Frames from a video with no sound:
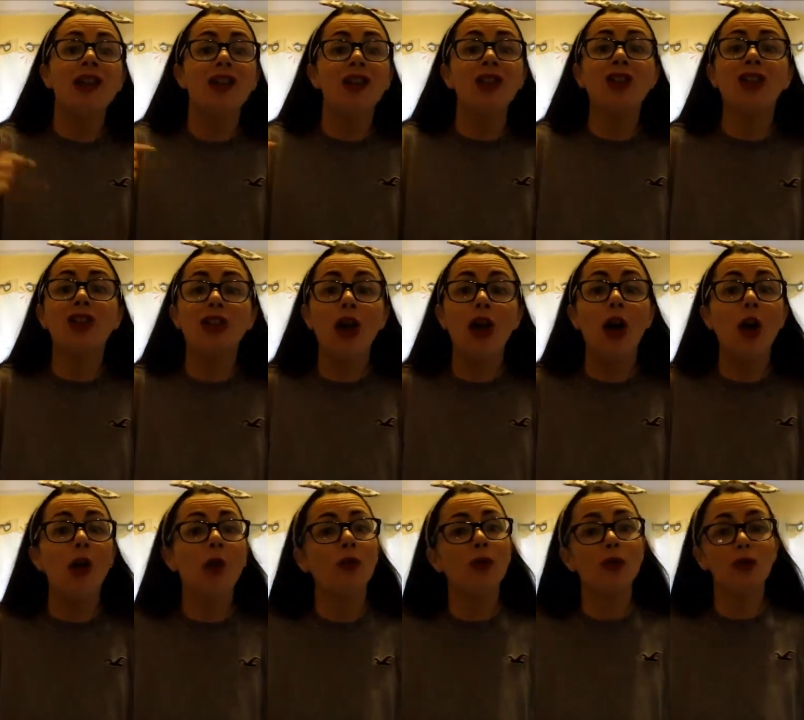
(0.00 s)

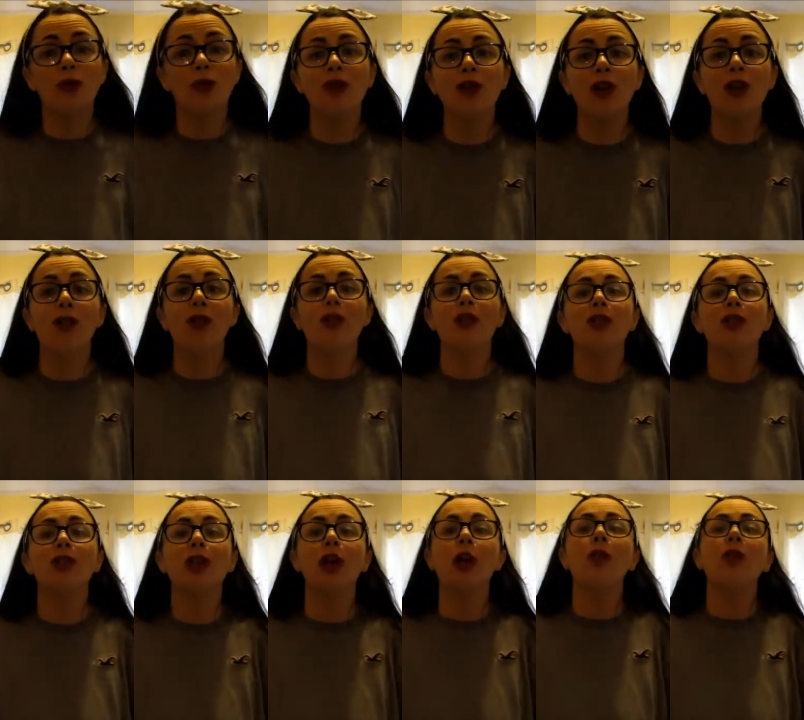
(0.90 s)
So just goes to
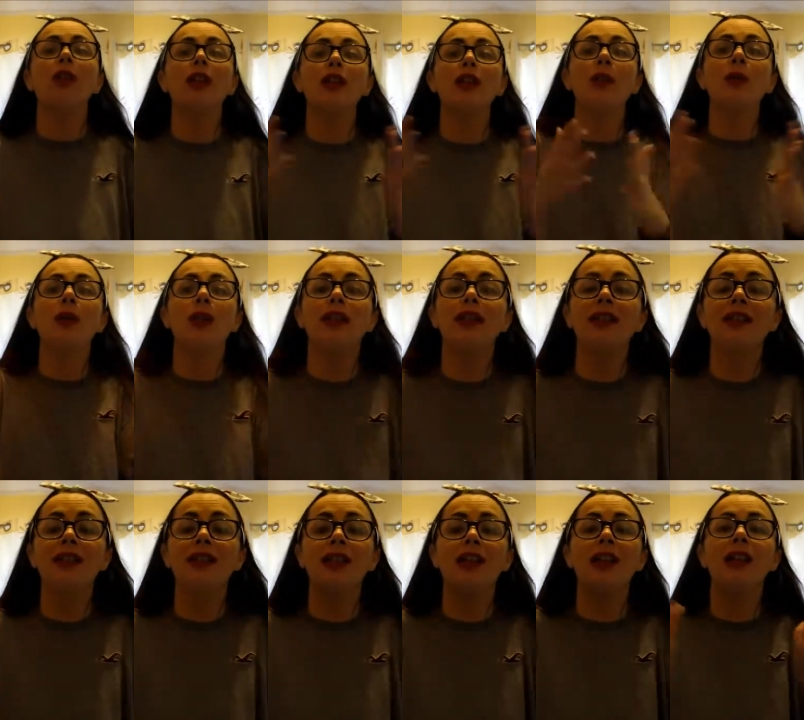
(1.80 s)
show that he's willing
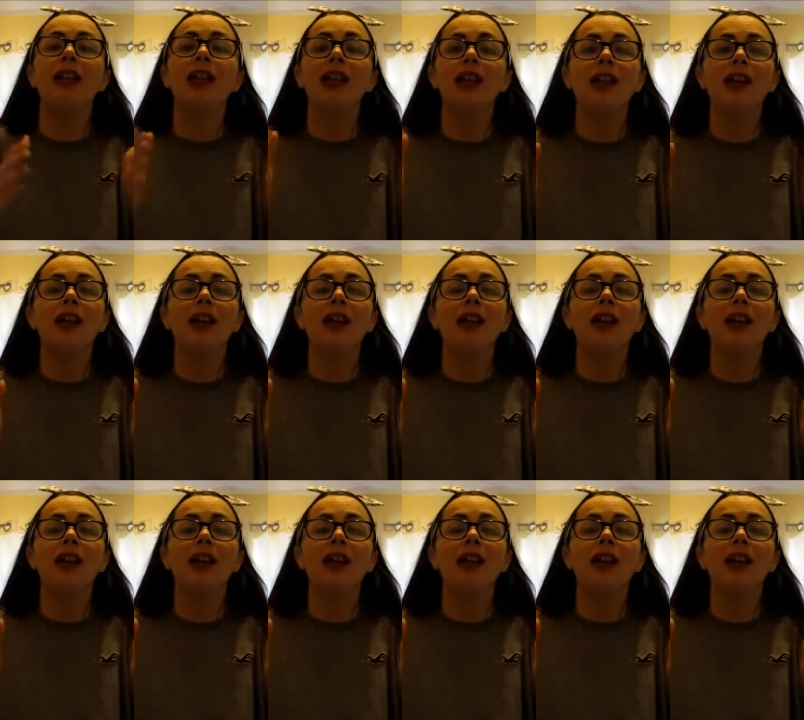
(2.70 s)
to like